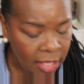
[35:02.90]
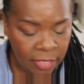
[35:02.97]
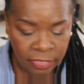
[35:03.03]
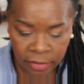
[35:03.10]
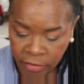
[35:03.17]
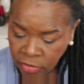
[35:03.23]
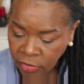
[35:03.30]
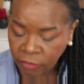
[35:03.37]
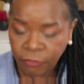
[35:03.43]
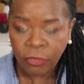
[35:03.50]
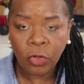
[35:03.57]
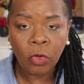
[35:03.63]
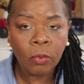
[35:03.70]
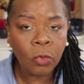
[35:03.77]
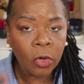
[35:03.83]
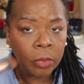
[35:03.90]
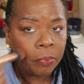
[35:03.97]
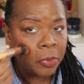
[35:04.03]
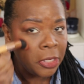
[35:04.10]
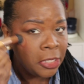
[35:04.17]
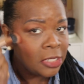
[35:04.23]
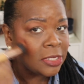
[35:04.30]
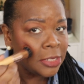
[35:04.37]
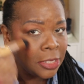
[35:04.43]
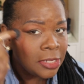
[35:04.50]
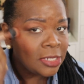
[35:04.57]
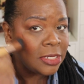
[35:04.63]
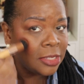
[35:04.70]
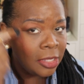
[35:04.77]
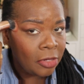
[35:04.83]
There are a few more
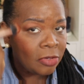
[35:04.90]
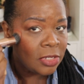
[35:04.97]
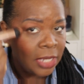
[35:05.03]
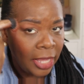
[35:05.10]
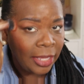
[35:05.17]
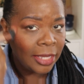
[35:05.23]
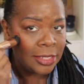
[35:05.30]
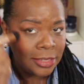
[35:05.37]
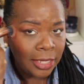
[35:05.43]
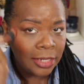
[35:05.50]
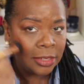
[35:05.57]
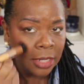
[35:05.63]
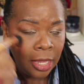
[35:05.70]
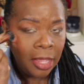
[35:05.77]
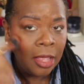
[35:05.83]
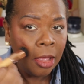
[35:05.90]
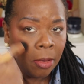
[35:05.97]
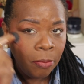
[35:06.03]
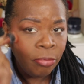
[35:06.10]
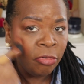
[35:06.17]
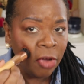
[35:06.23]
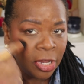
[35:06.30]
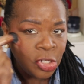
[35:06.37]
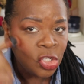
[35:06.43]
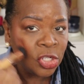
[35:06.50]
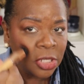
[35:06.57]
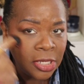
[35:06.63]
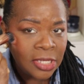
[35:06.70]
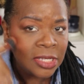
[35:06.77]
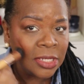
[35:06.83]
pieces. There's, like I said,
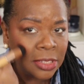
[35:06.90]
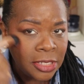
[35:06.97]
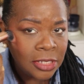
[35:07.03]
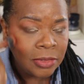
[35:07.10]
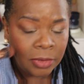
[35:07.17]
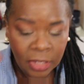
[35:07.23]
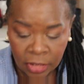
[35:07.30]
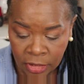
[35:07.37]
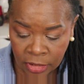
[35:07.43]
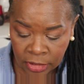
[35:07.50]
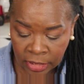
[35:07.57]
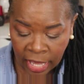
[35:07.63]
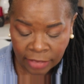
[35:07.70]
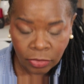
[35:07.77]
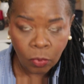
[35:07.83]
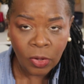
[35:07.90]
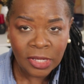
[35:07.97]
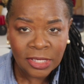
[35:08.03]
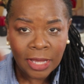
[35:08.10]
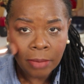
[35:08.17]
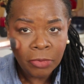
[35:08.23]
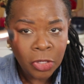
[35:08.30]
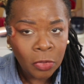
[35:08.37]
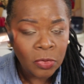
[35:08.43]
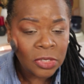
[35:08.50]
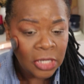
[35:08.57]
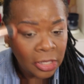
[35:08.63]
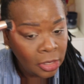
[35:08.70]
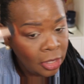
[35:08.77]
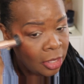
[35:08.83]
brushes, not the ones I'm
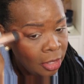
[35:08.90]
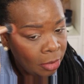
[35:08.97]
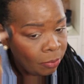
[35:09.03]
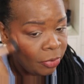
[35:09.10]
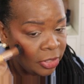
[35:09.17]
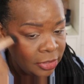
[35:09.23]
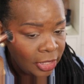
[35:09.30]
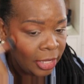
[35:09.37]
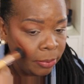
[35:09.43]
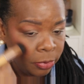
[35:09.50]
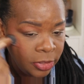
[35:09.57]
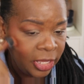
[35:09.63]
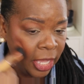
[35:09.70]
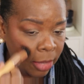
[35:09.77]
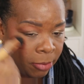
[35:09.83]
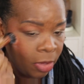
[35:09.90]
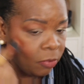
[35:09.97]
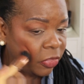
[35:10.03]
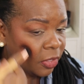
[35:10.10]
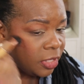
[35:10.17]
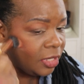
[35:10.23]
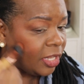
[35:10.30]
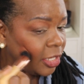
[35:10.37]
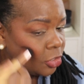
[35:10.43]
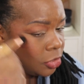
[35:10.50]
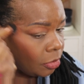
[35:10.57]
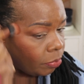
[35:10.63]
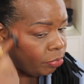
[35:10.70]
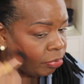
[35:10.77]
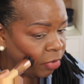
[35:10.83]
using, but they came out with a collection
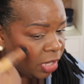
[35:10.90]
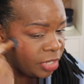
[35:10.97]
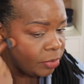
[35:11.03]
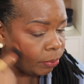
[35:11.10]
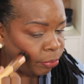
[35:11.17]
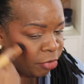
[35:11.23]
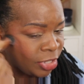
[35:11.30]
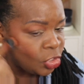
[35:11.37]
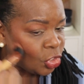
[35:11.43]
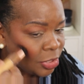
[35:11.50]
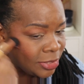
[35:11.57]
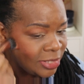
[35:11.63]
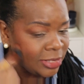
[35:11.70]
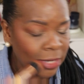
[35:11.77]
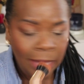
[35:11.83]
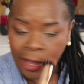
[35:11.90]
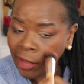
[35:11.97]
of brushes.